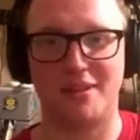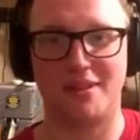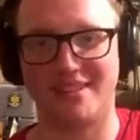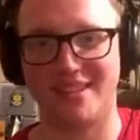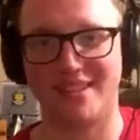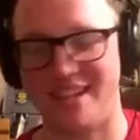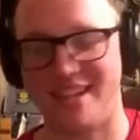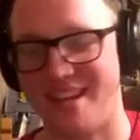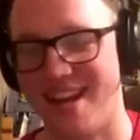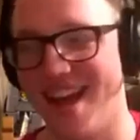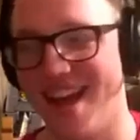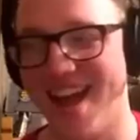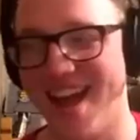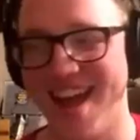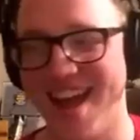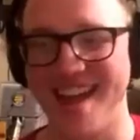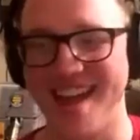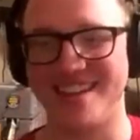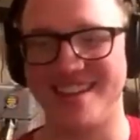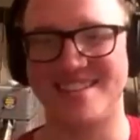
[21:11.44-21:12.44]
Next scene.
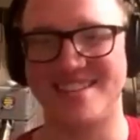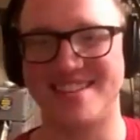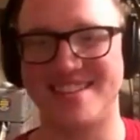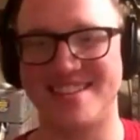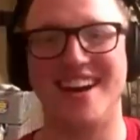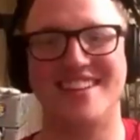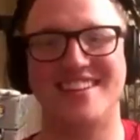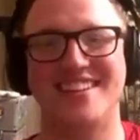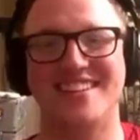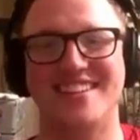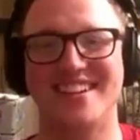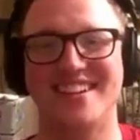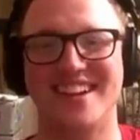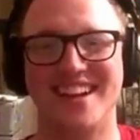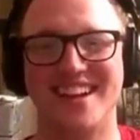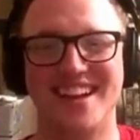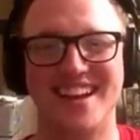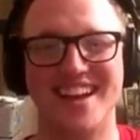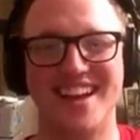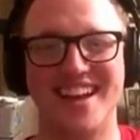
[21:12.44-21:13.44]
It's
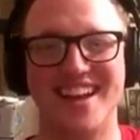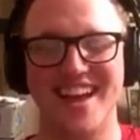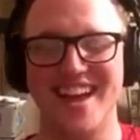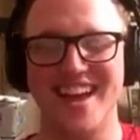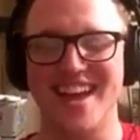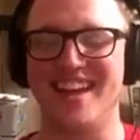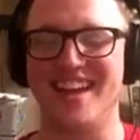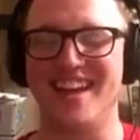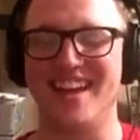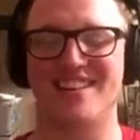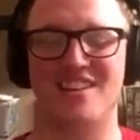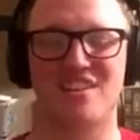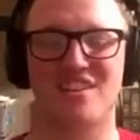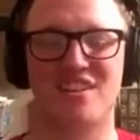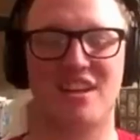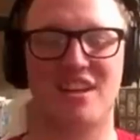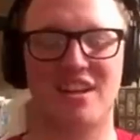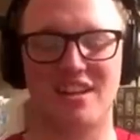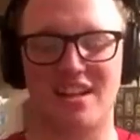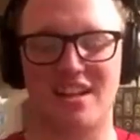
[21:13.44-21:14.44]

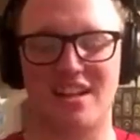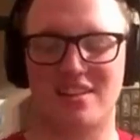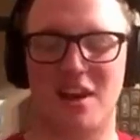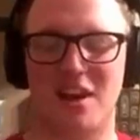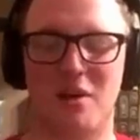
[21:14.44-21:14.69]
there's not a lot